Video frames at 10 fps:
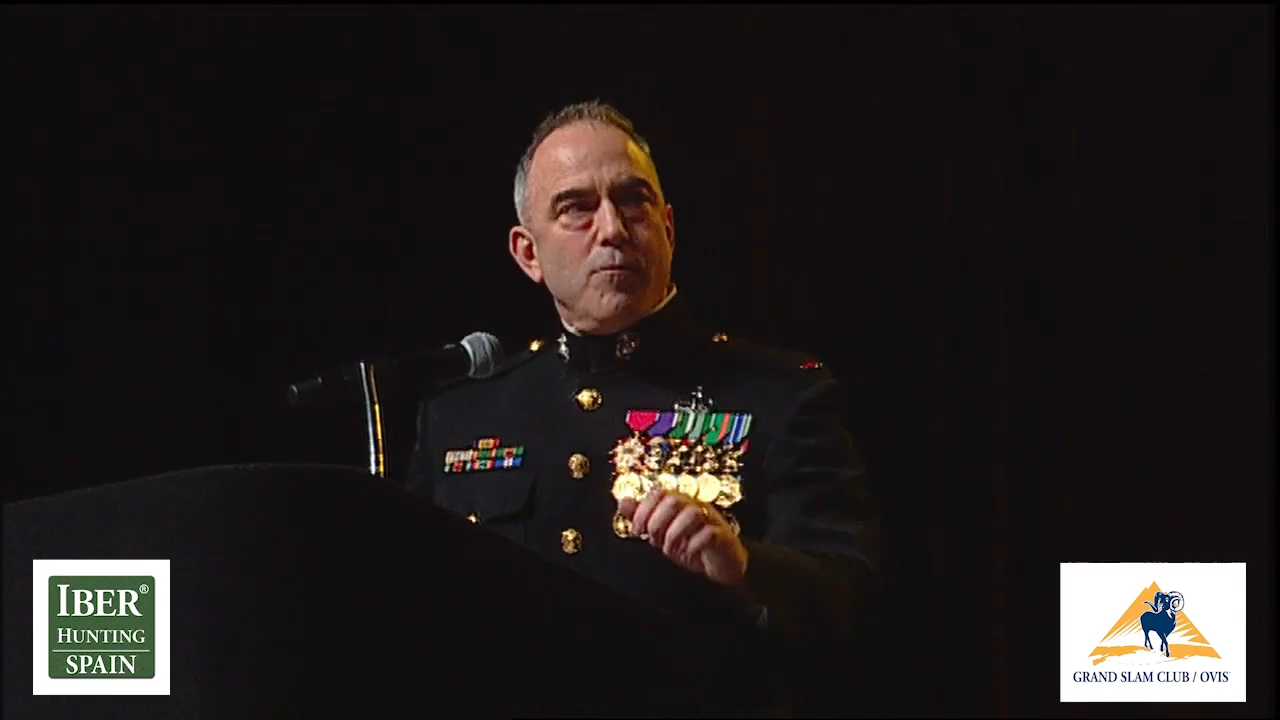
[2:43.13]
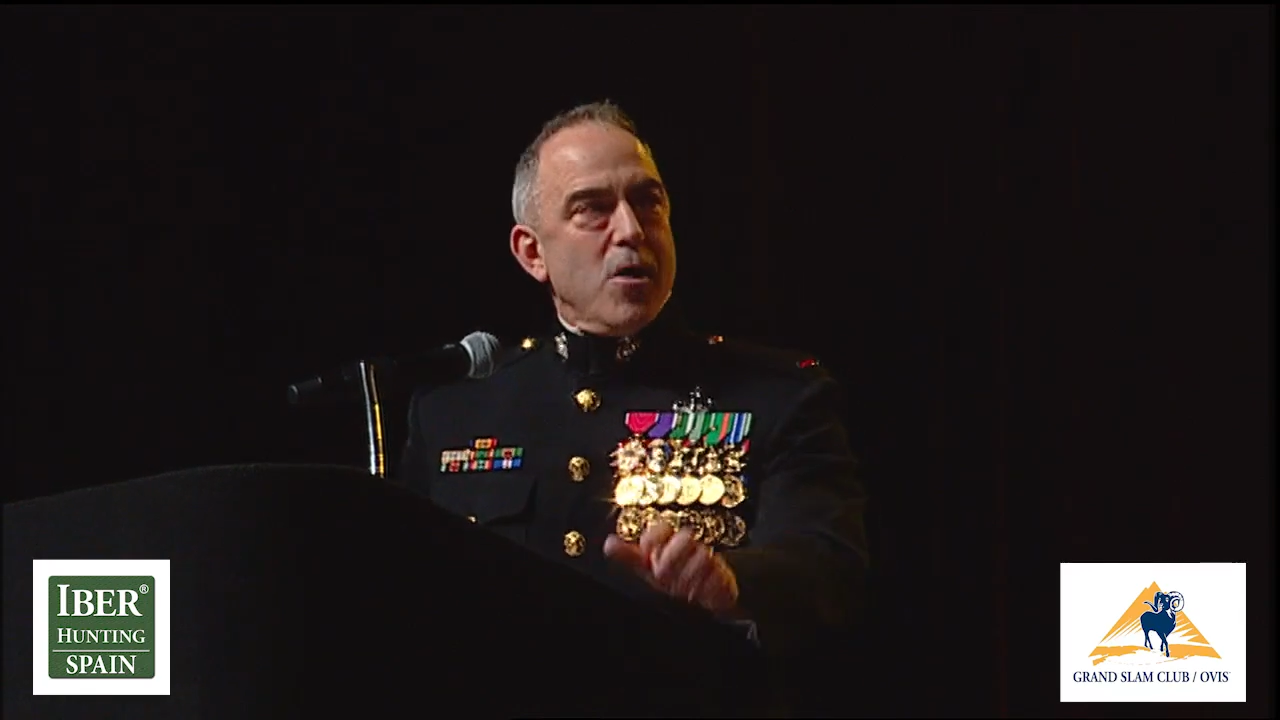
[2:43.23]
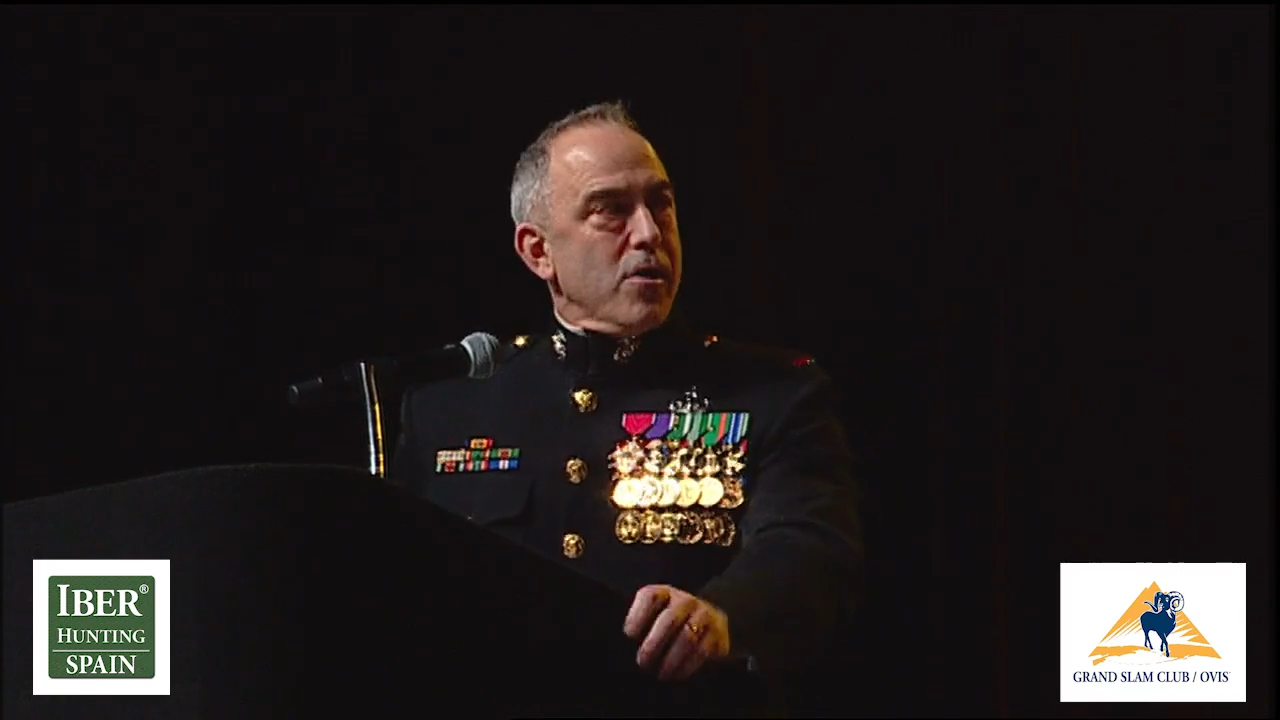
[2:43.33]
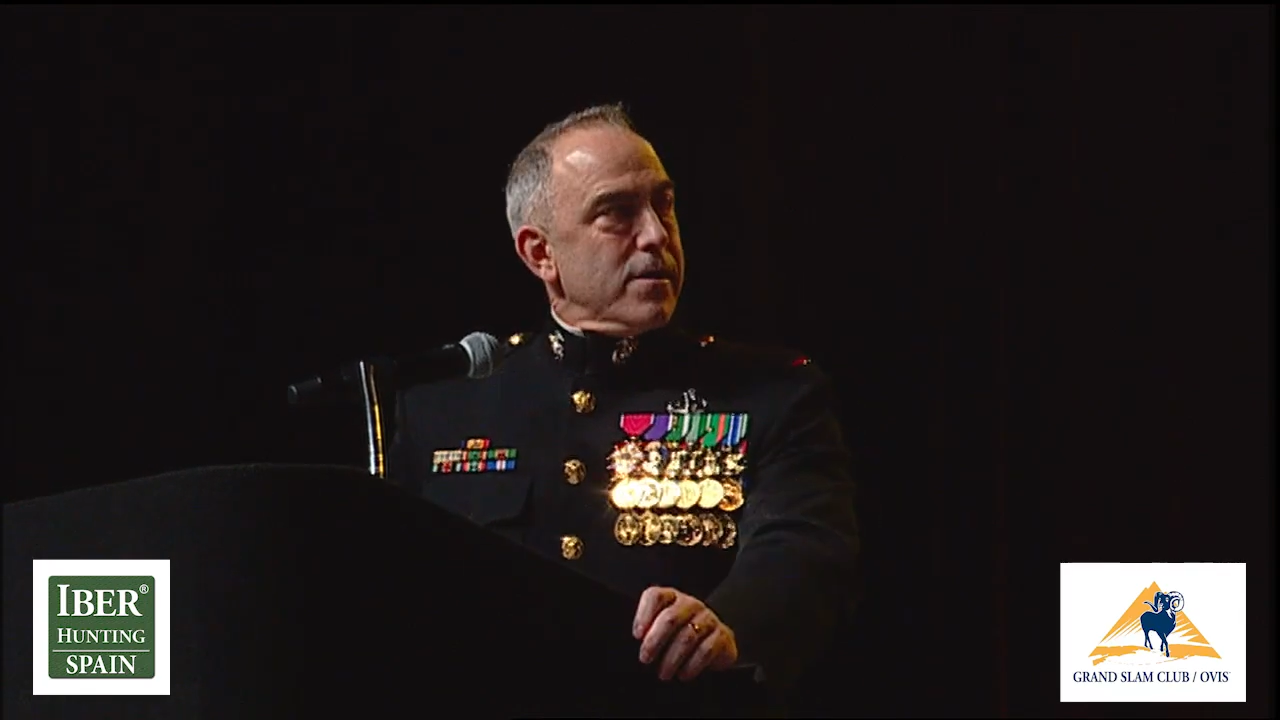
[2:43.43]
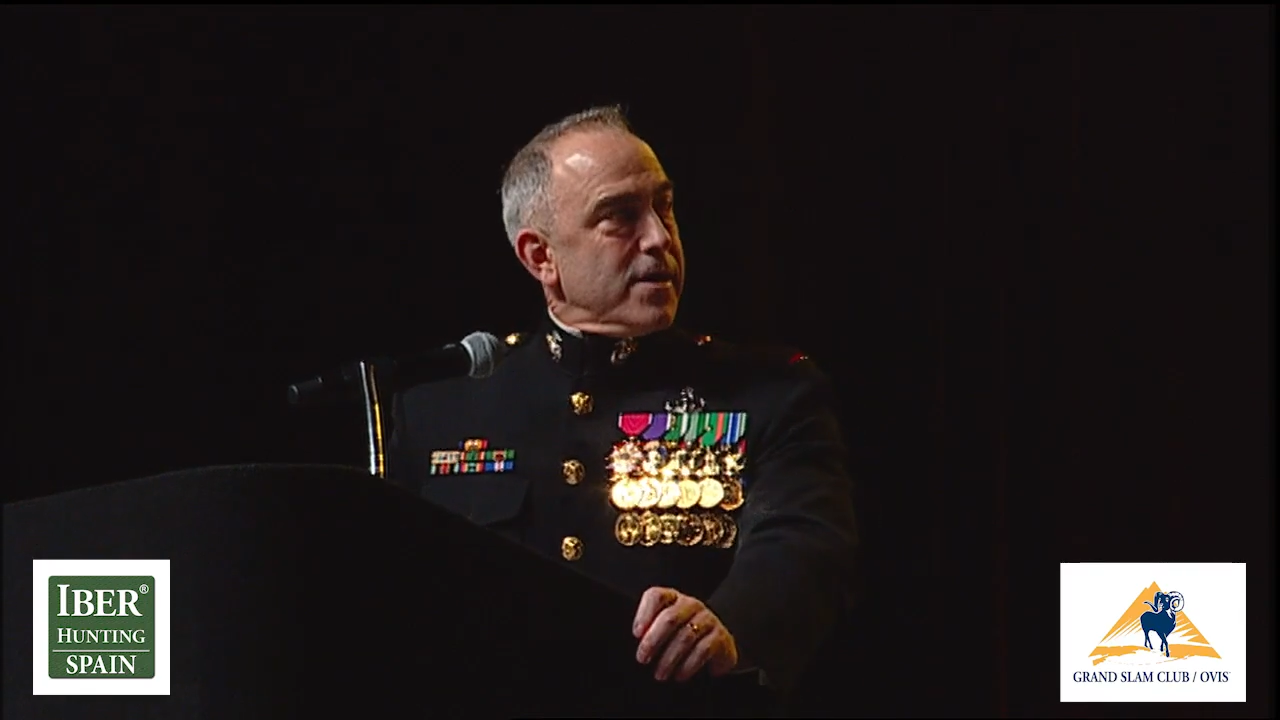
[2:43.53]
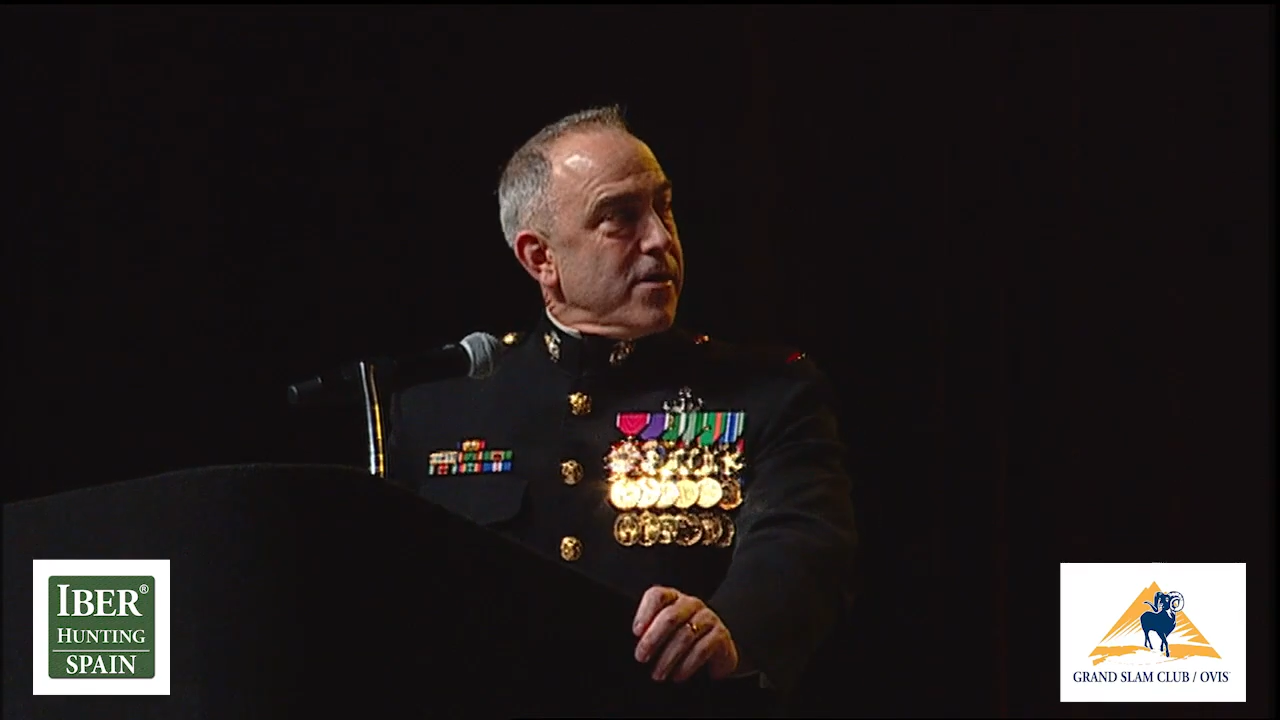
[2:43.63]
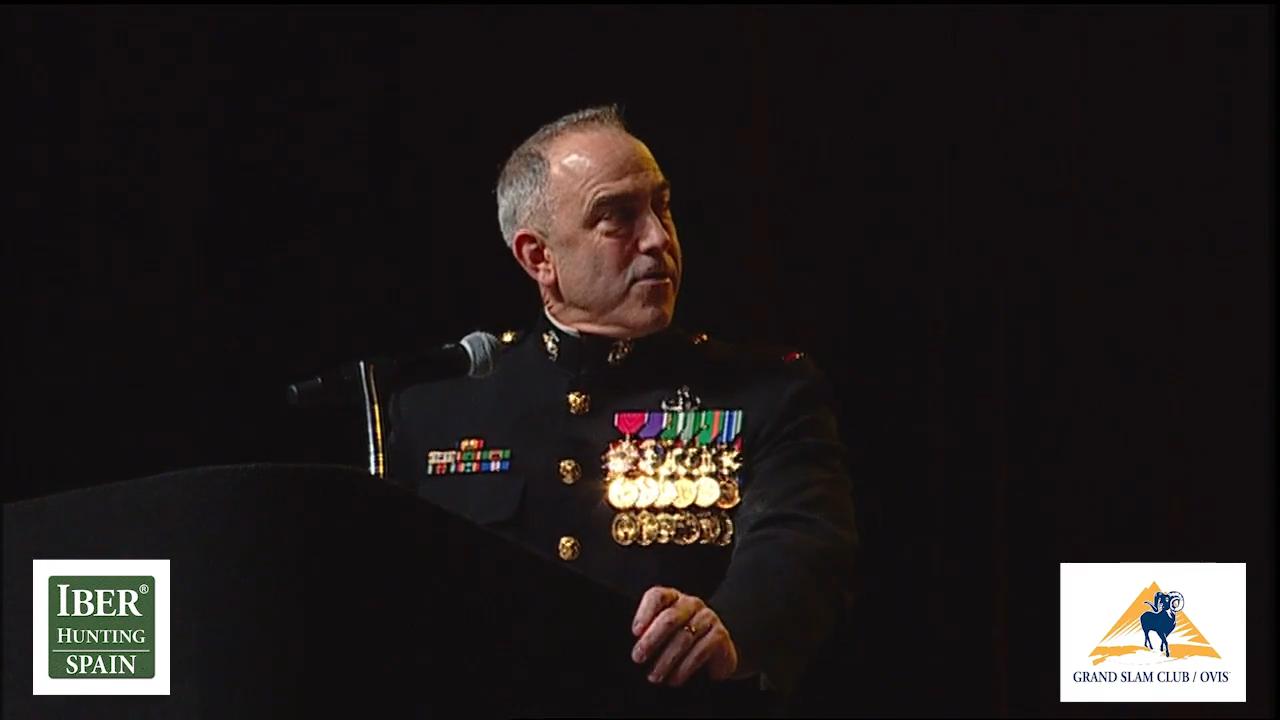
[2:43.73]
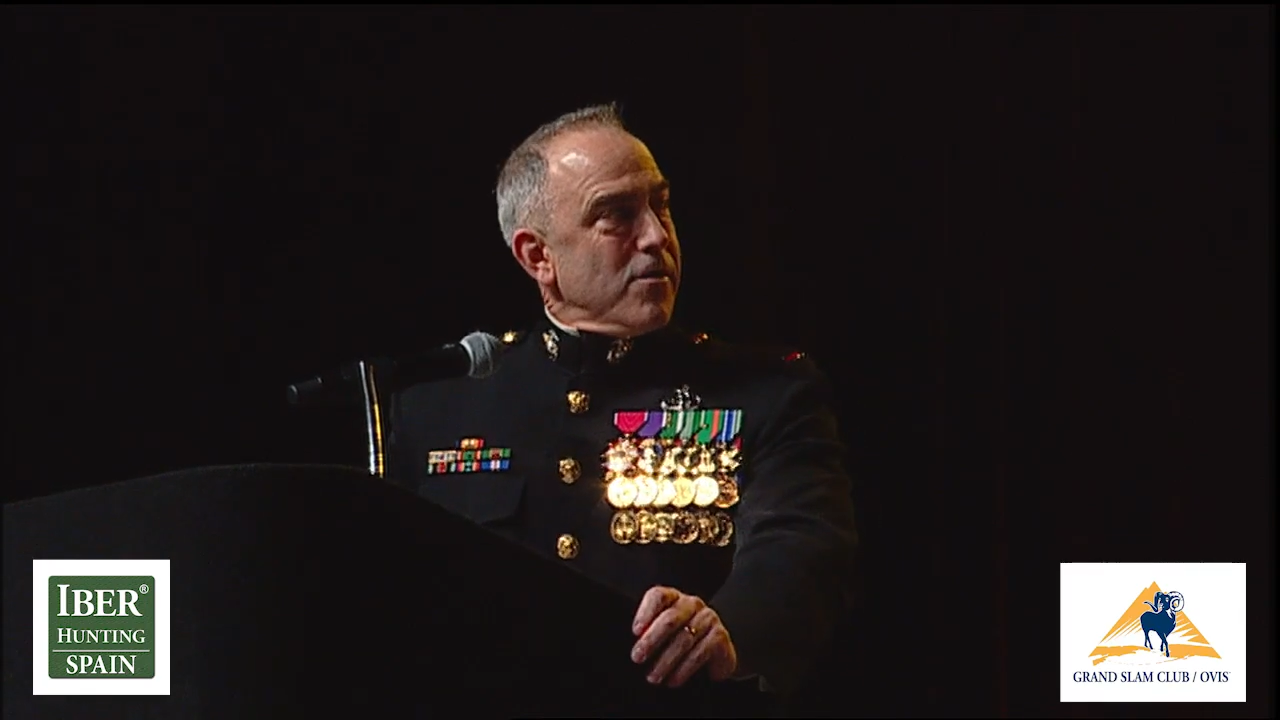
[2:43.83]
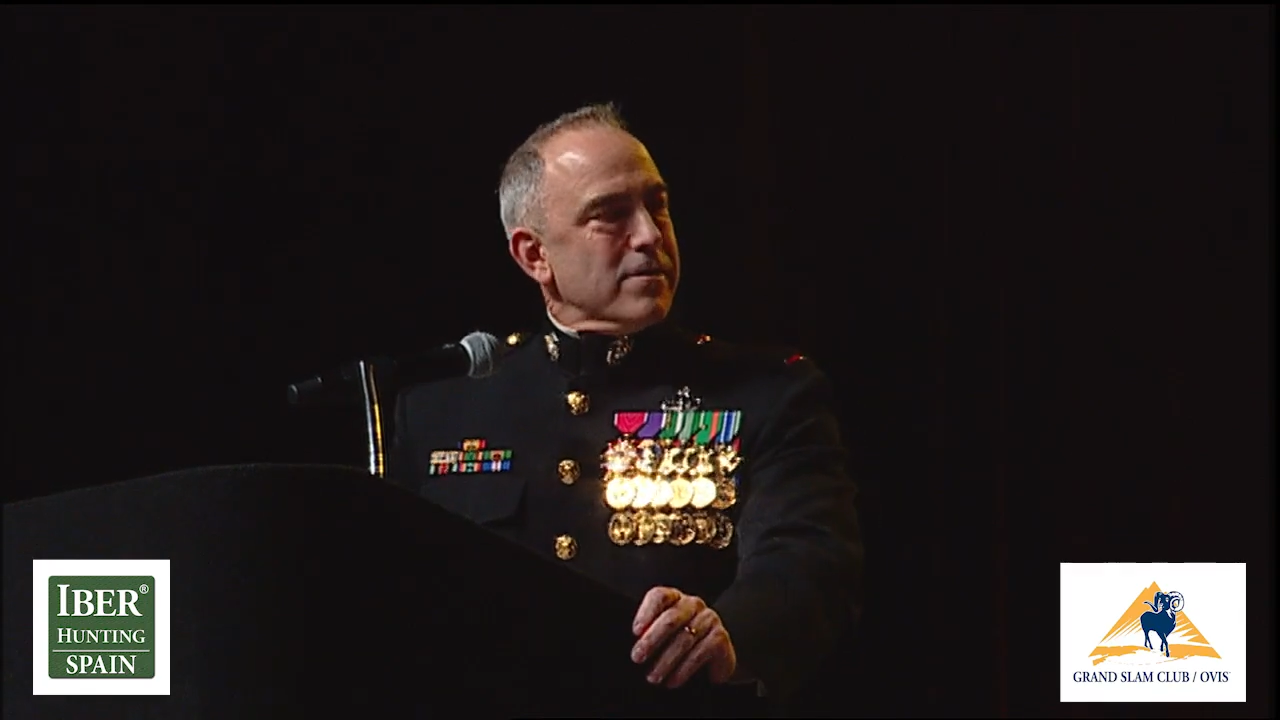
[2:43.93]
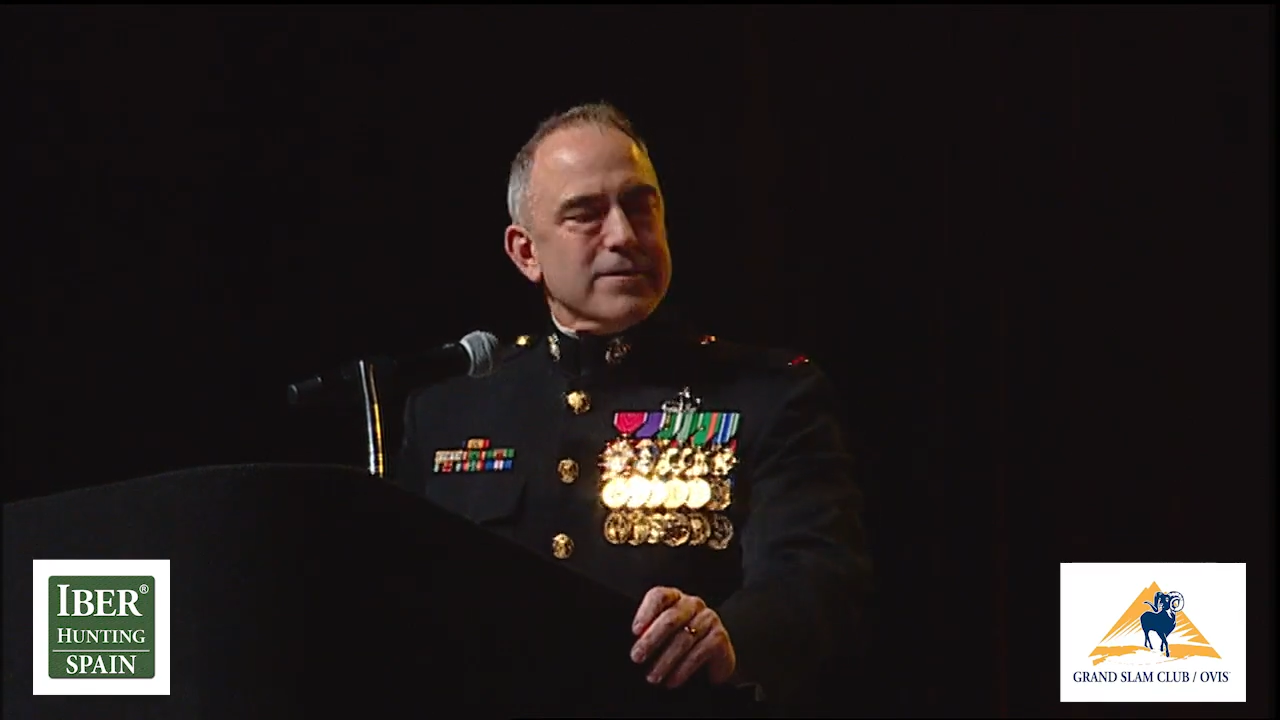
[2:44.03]
Martin
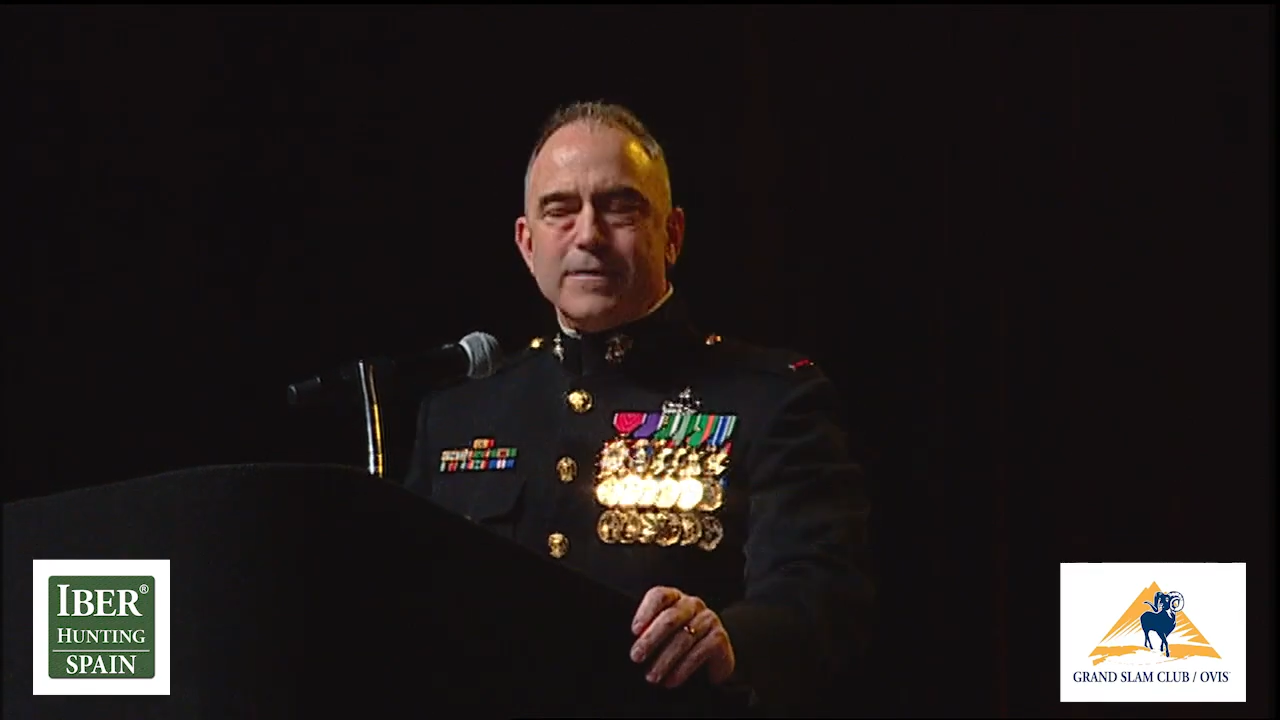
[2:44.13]
here